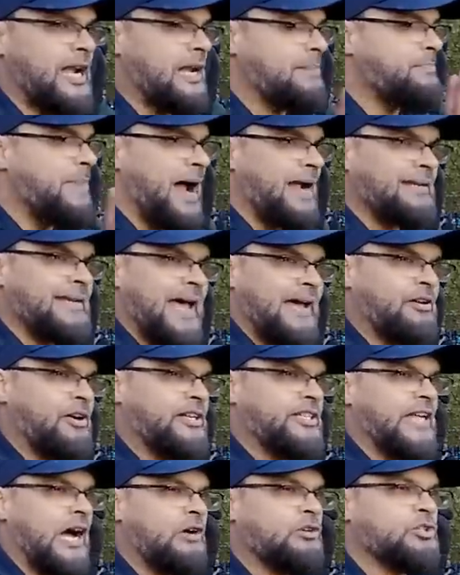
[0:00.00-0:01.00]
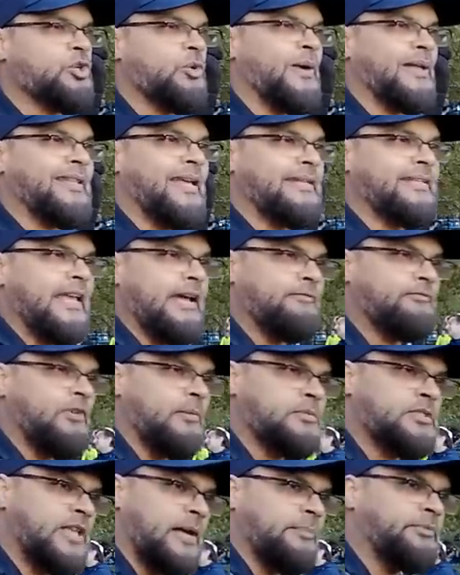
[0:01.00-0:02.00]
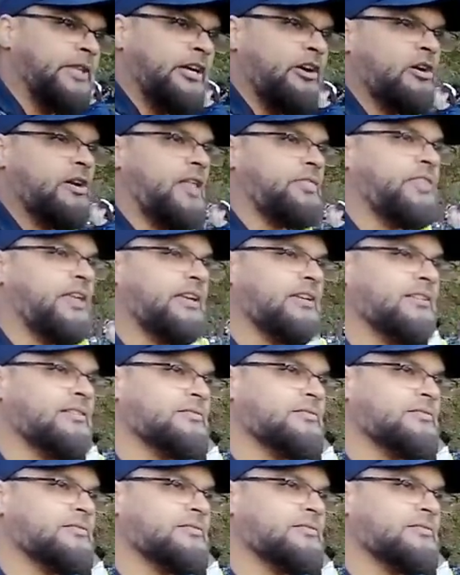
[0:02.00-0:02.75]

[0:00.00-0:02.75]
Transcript: I'll, I'll narrow it down to whether it came from something or nothing.